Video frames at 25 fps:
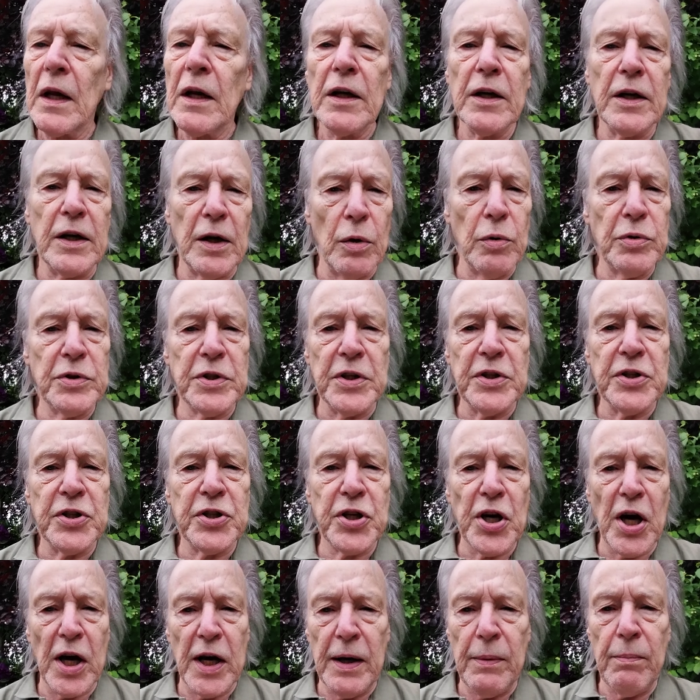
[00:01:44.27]
Guilt and
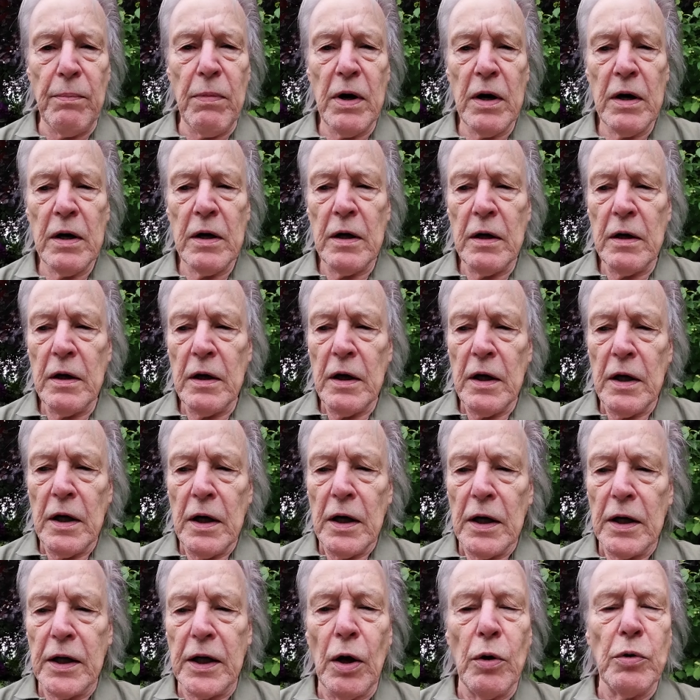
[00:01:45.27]
shame,
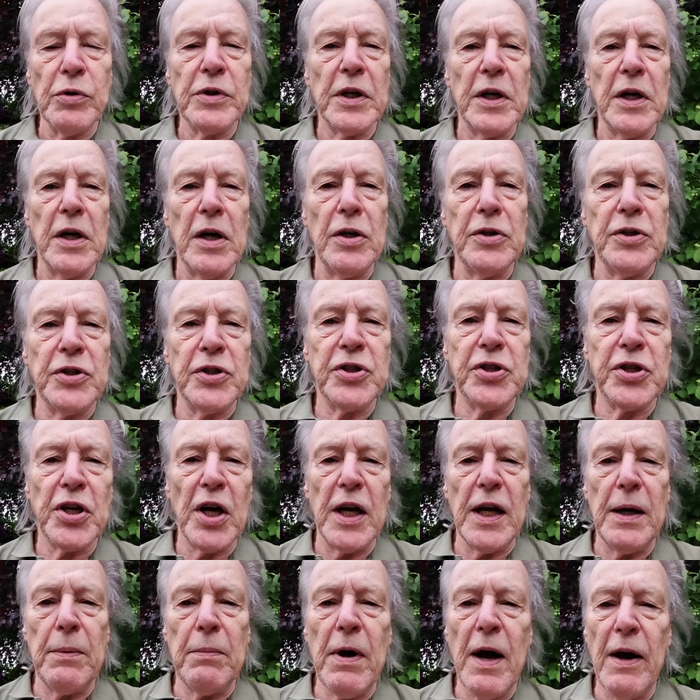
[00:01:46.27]
guilt and
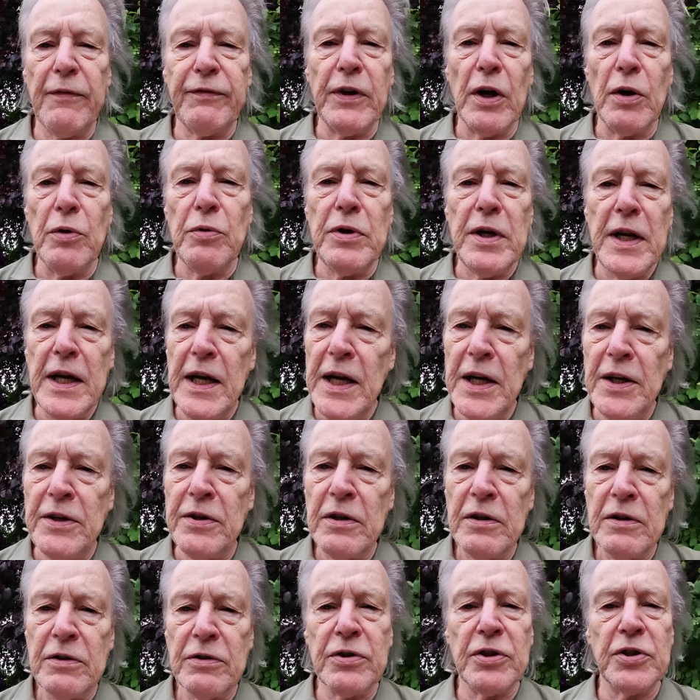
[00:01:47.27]
shame have no need
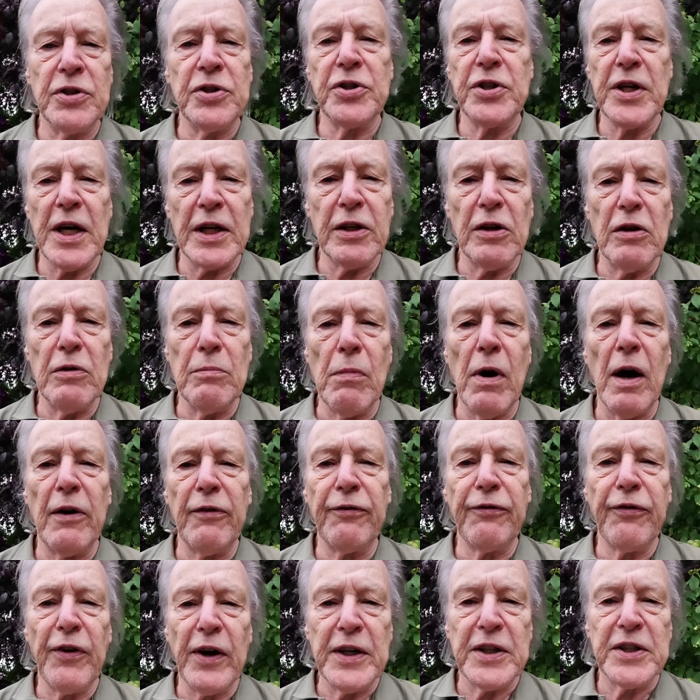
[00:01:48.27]
to shadow my
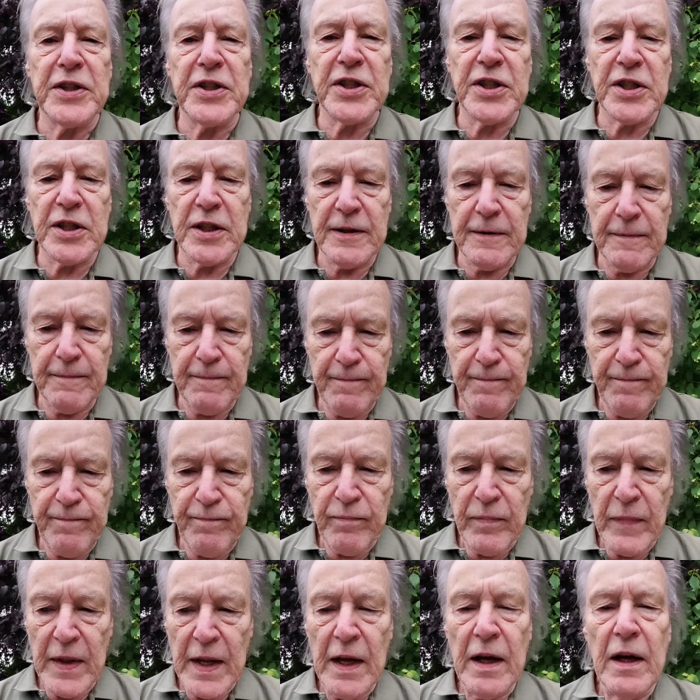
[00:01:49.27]
face.
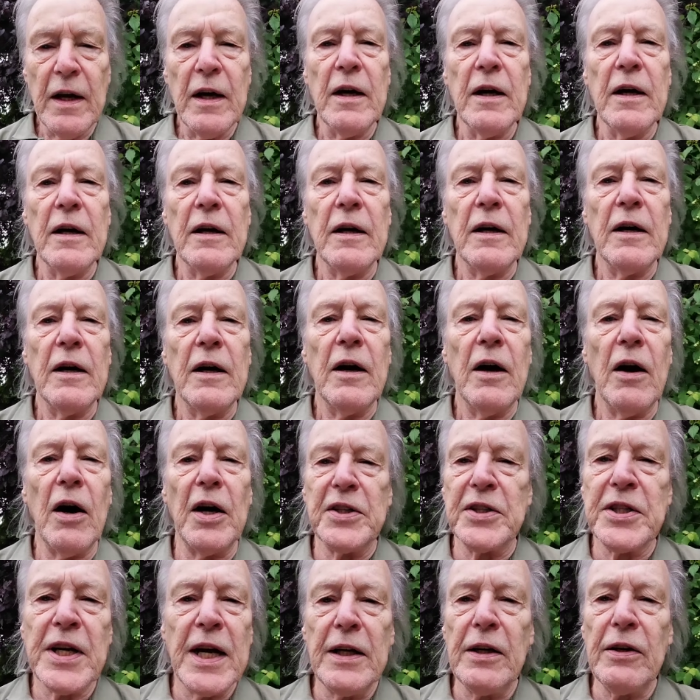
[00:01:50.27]
I
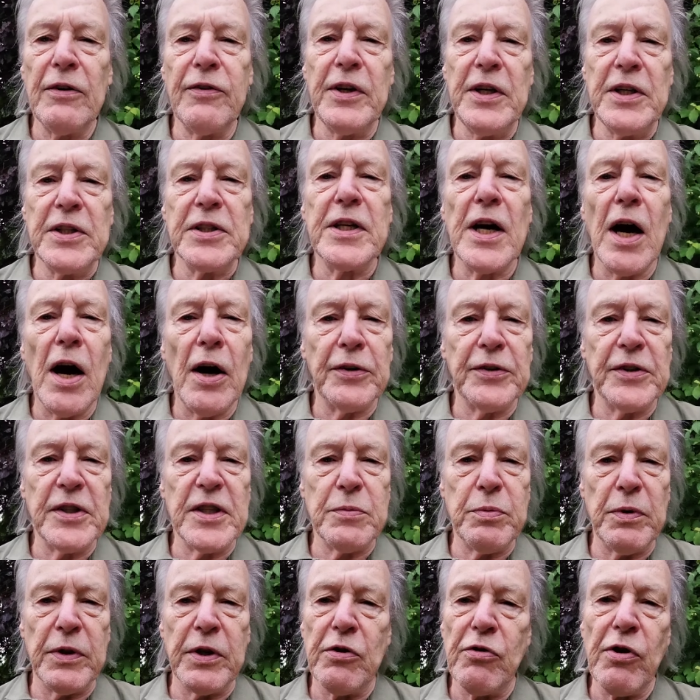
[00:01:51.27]
tend these gardens
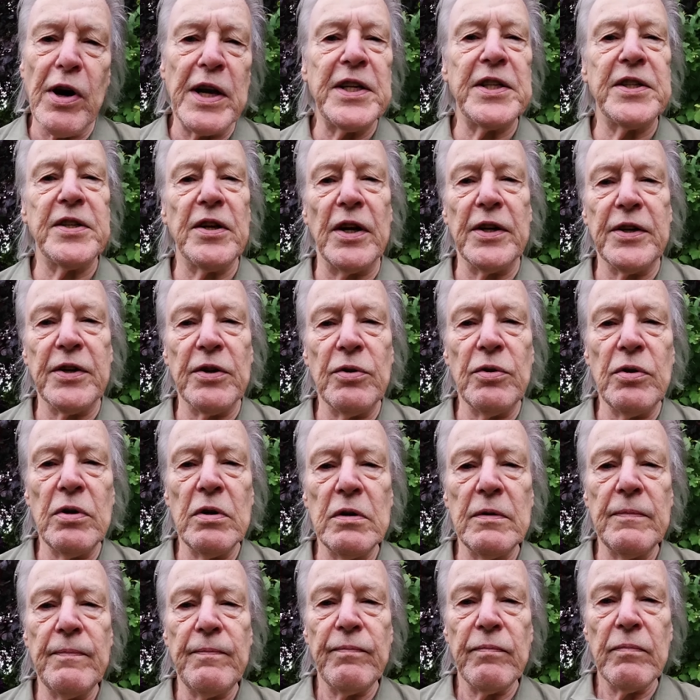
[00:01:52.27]
with grace, I do.
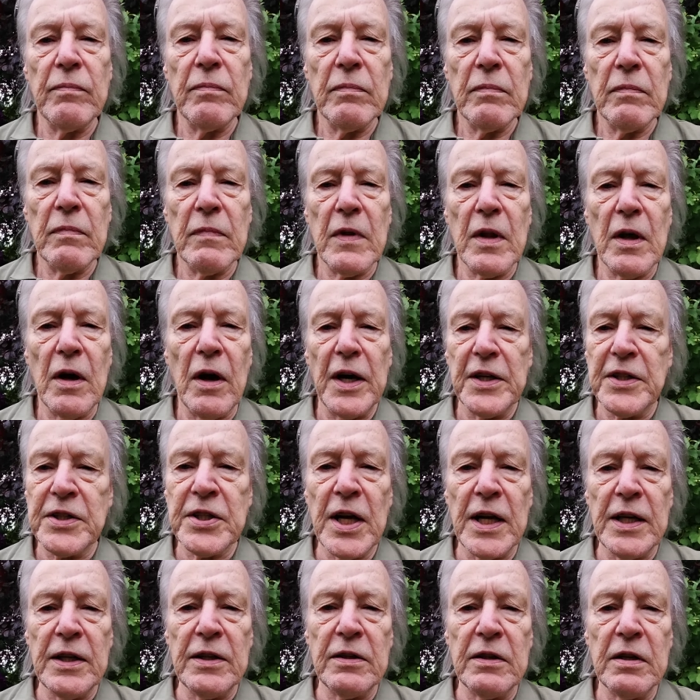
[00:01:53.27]
I
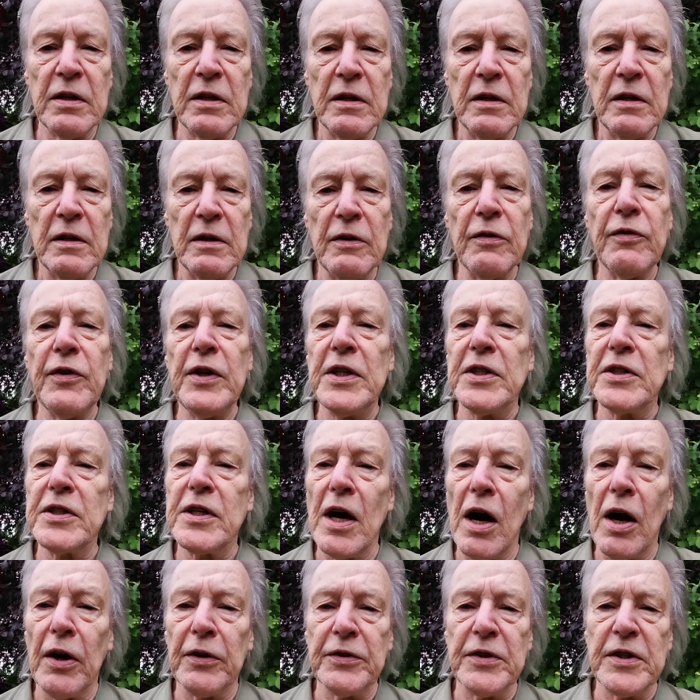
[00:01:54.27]
tend these
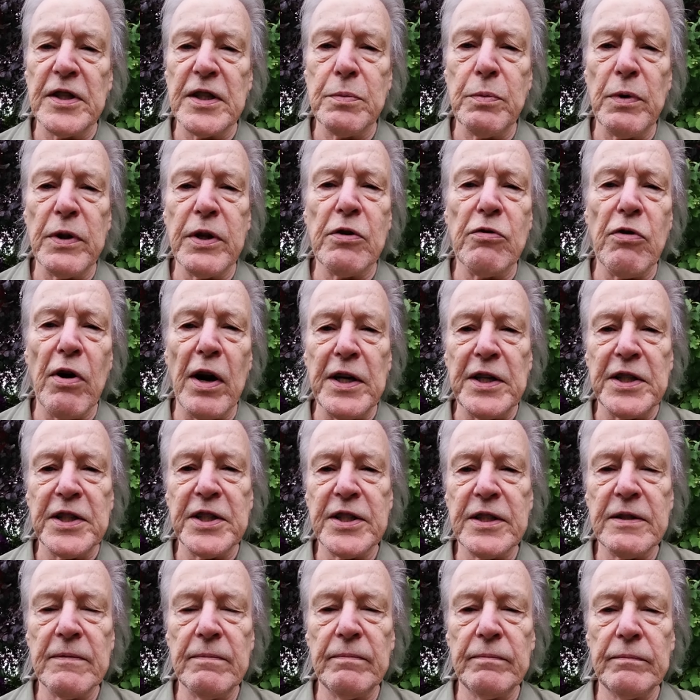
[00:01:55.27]
gardens with
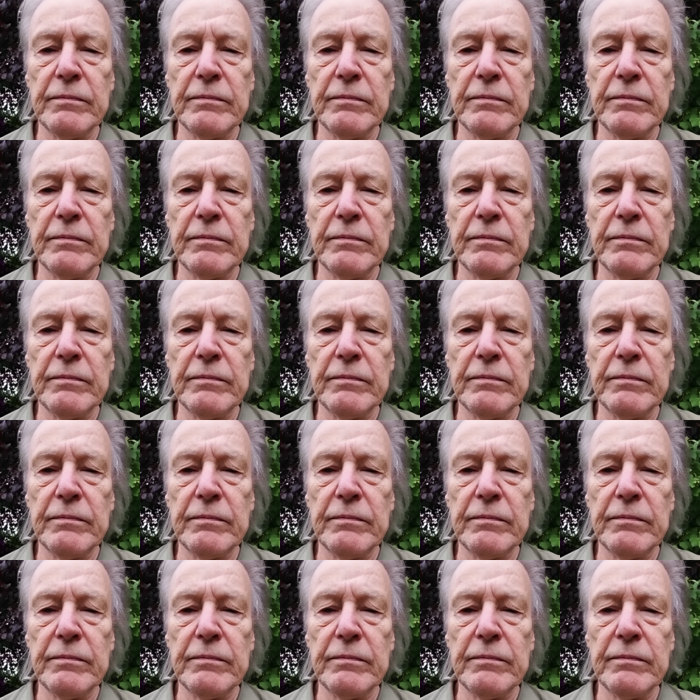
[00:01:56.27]
grace.